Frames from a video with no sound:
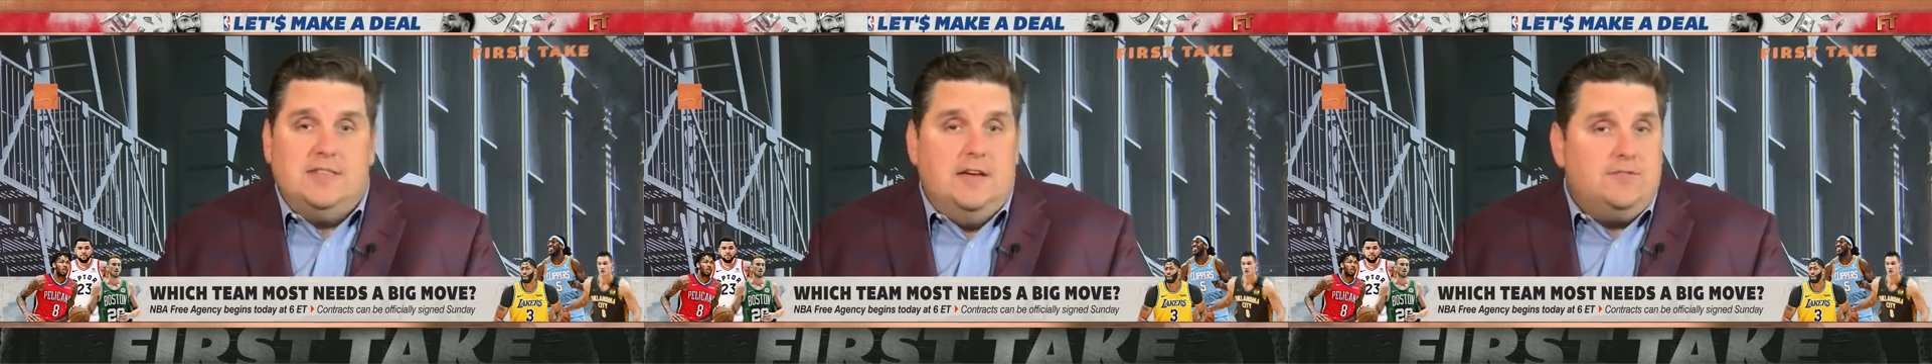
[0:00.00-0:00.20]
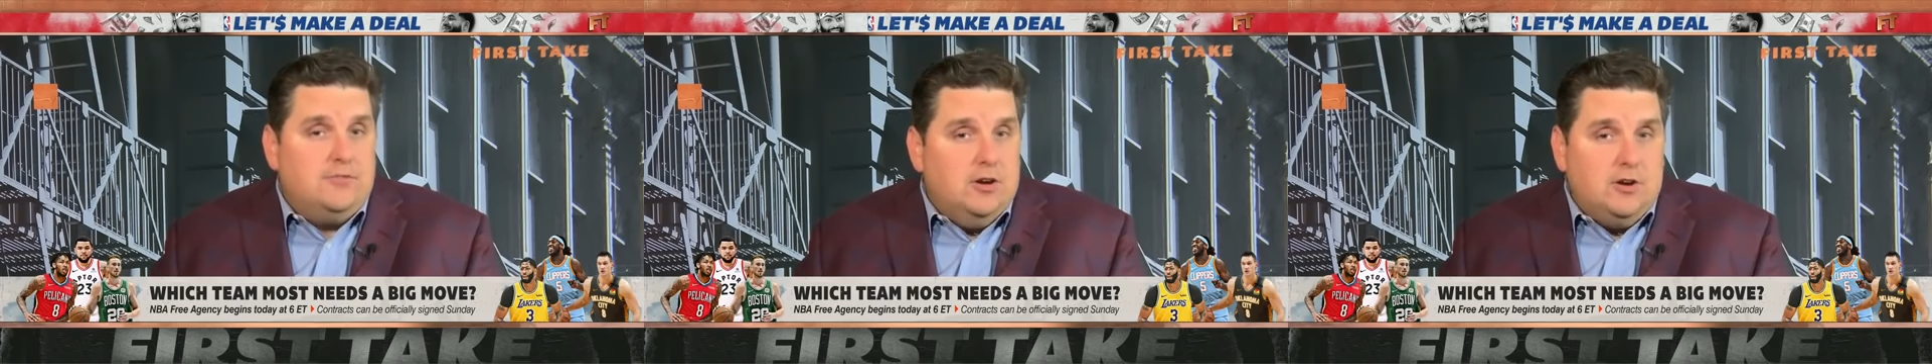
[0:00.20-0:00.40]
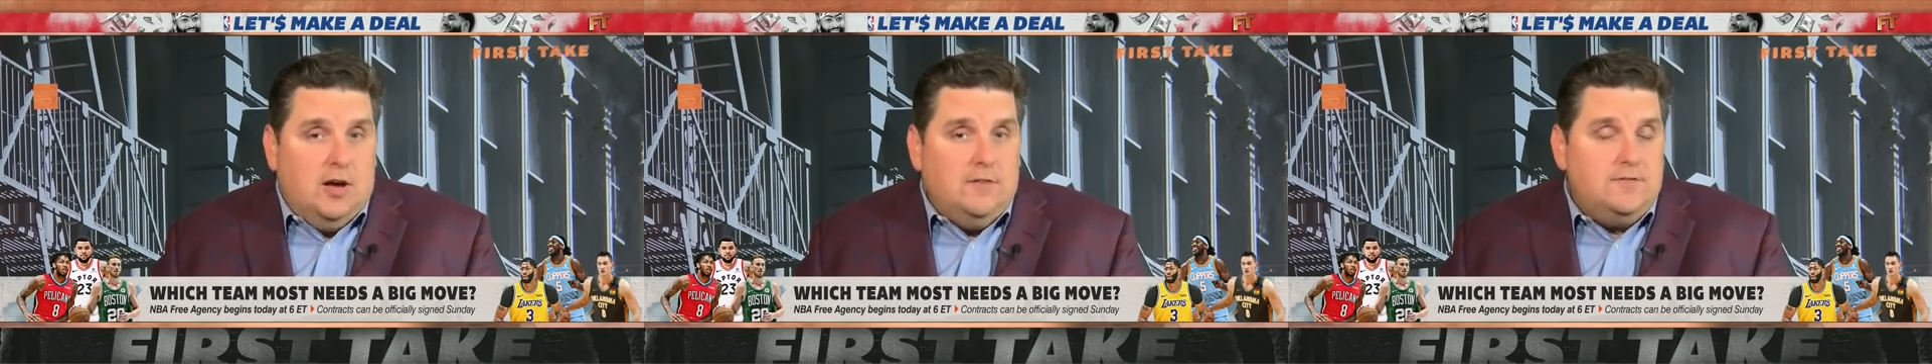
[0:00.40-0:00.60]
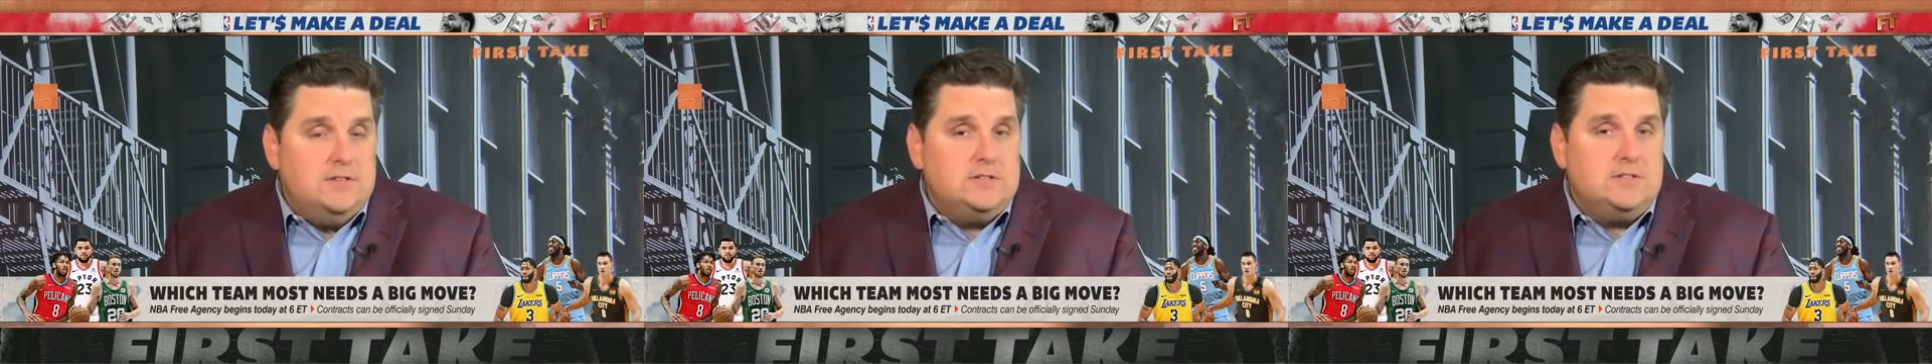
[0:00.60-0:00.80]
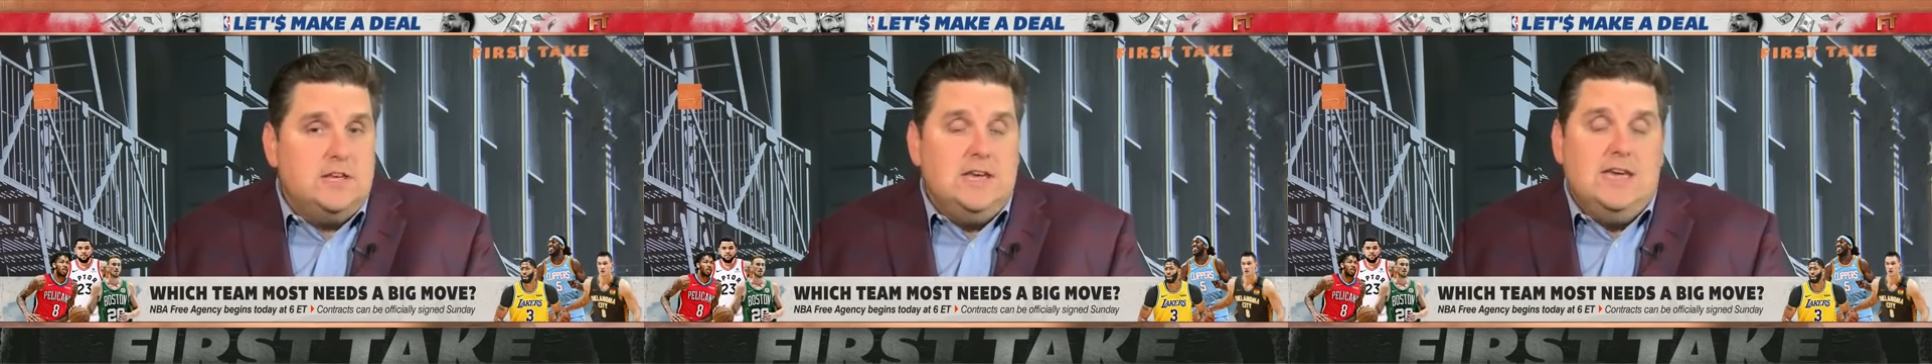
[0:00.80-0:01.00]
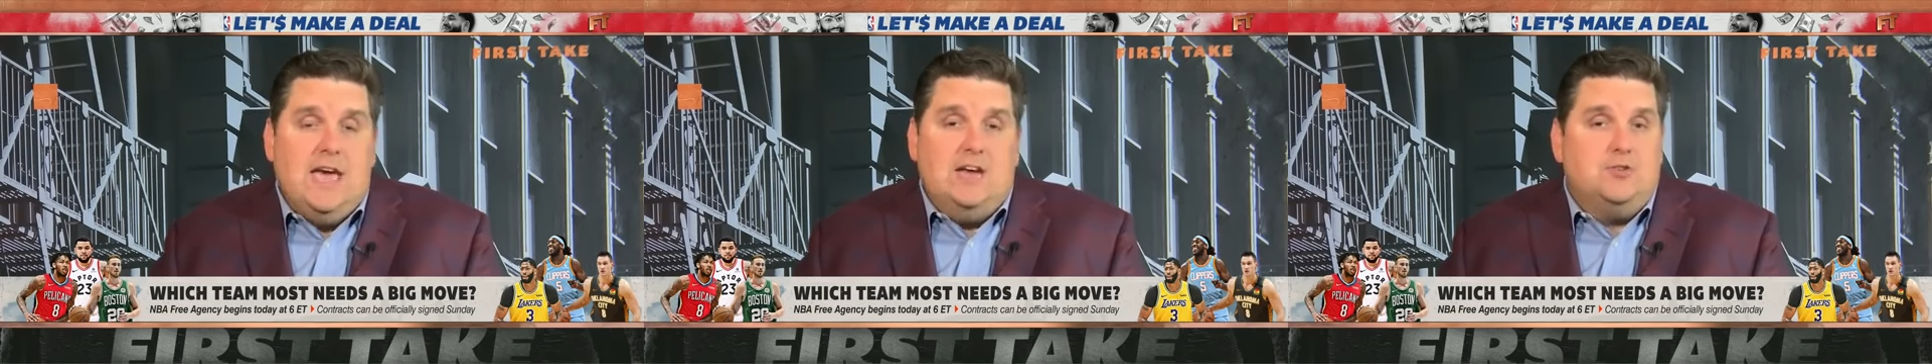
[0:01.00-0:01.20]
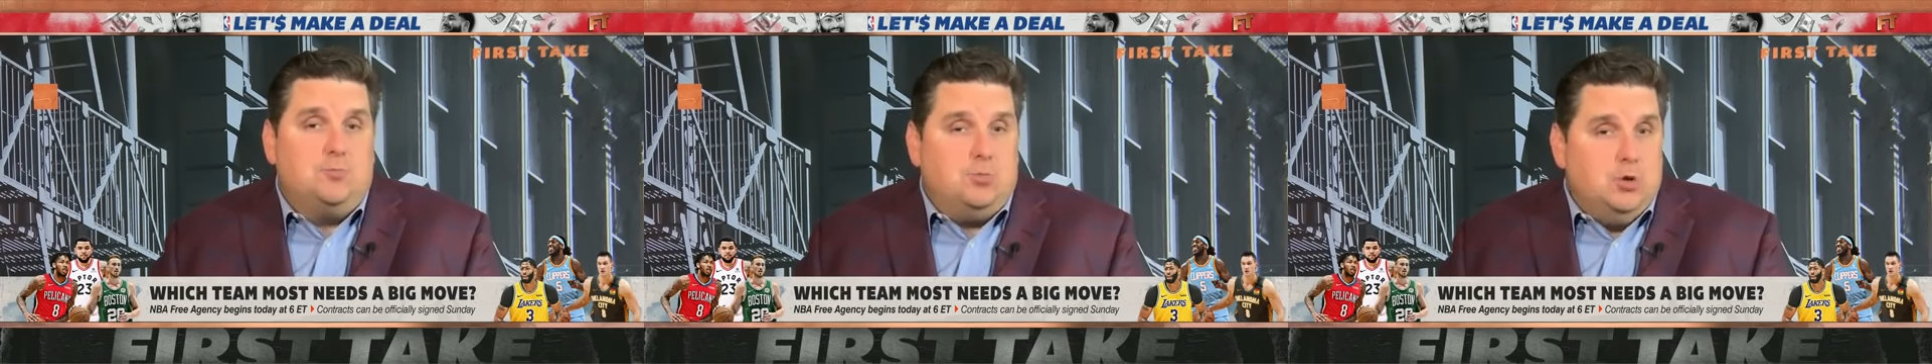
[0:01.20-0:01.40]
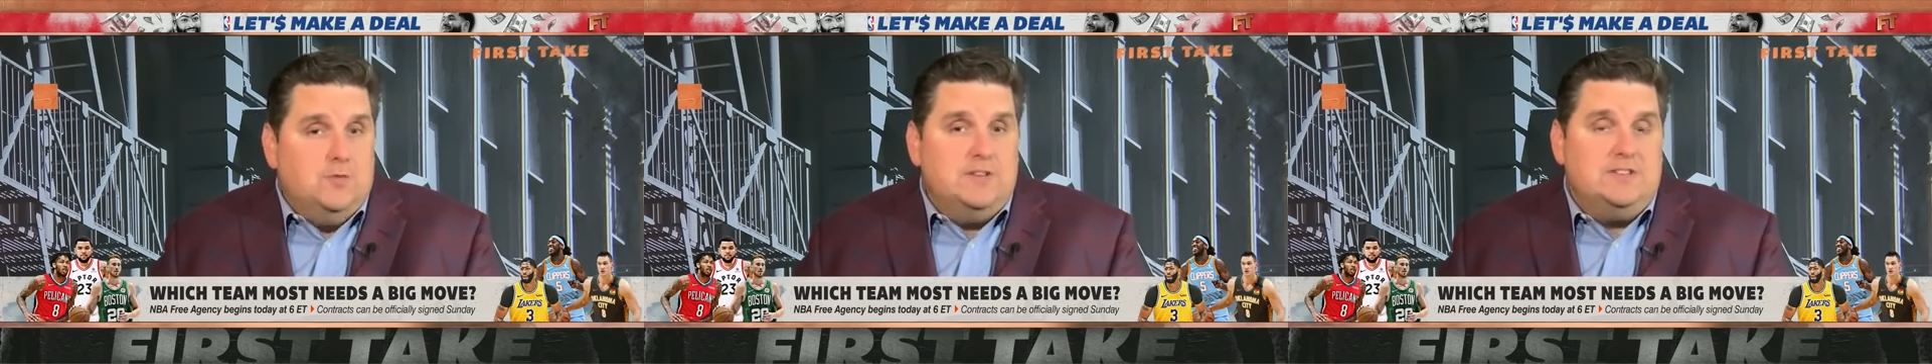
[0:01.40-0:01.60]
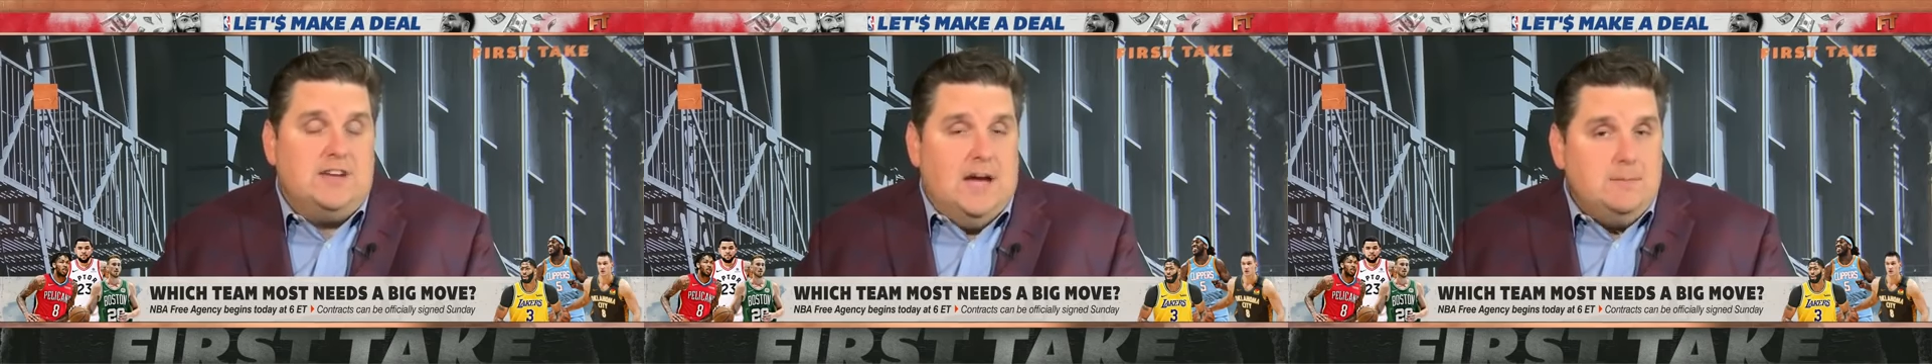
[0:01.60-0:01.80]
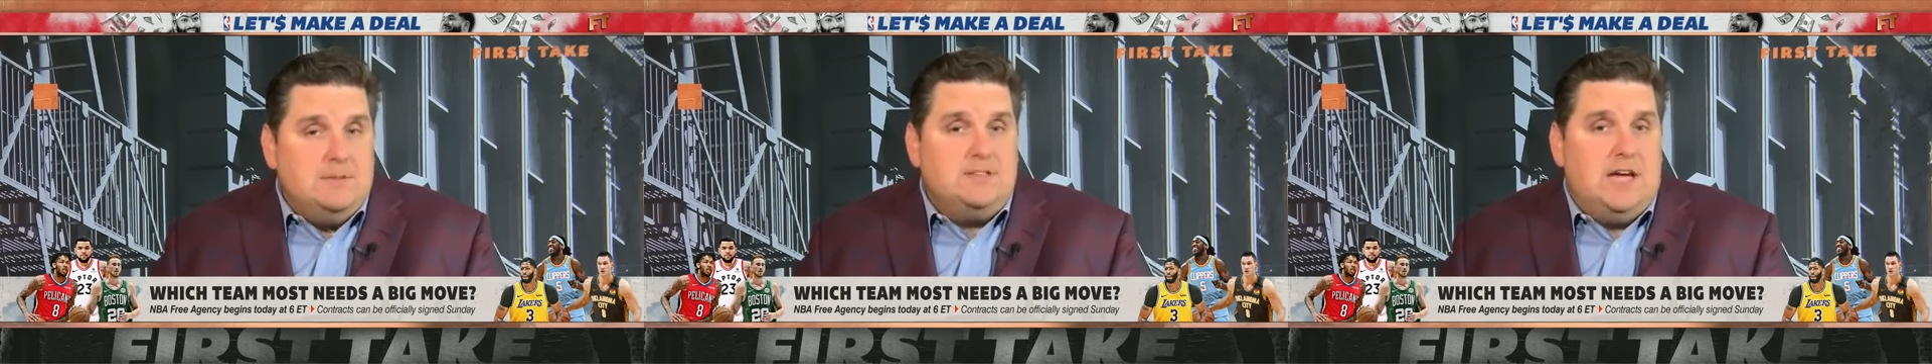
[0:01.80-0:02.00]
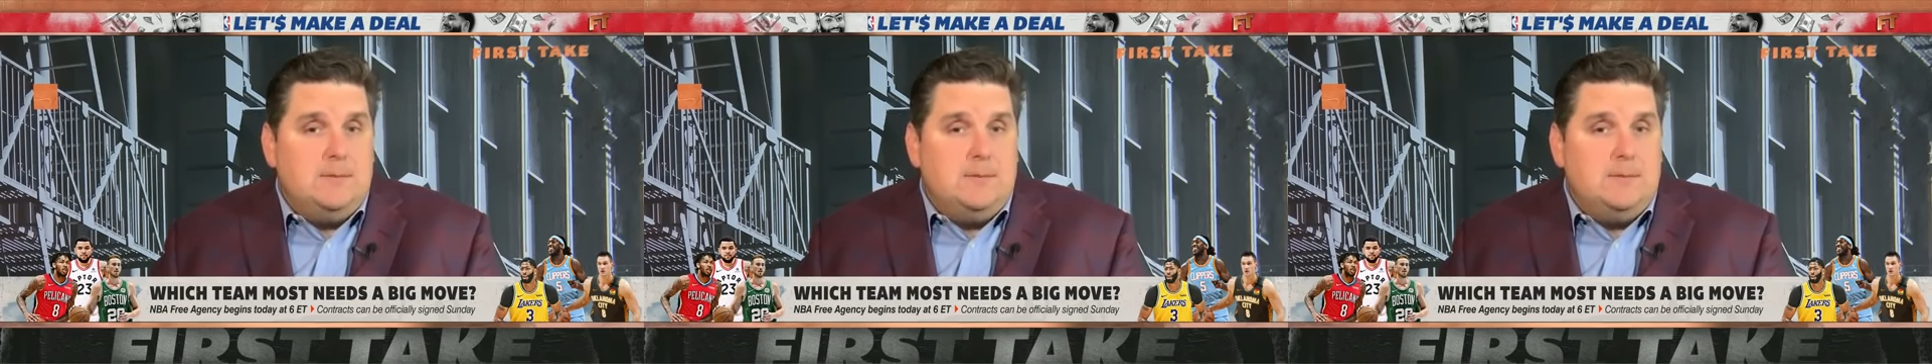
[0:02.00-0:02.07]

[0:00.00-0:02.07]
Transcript: and that front office has proven time and